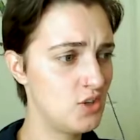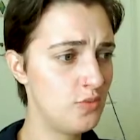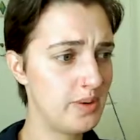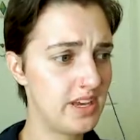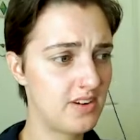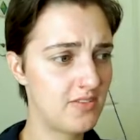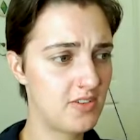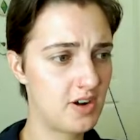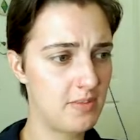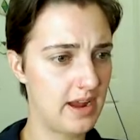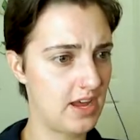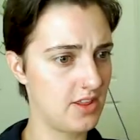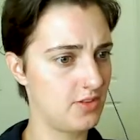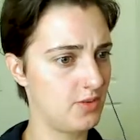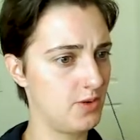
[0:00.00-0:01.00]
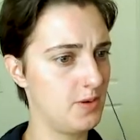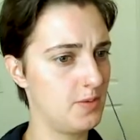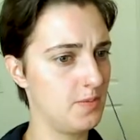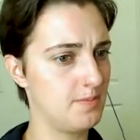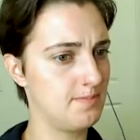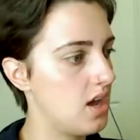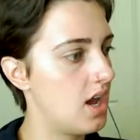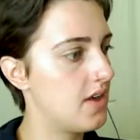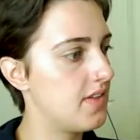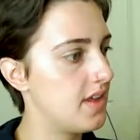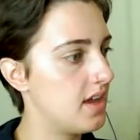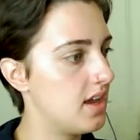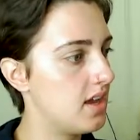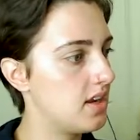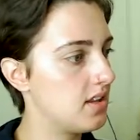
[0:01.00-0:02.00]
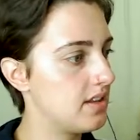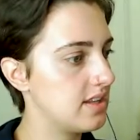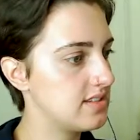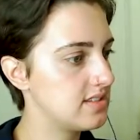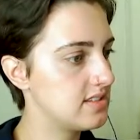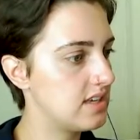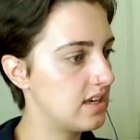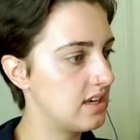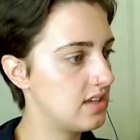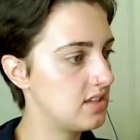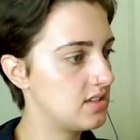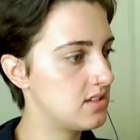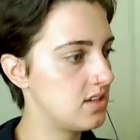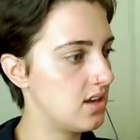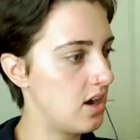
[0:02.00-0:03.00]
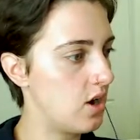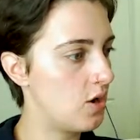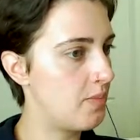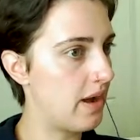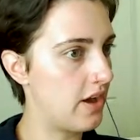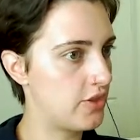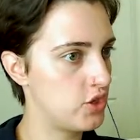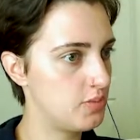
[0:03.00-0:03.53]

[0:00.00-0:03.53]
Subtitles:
big for a bathroom? And then let's get our bathroom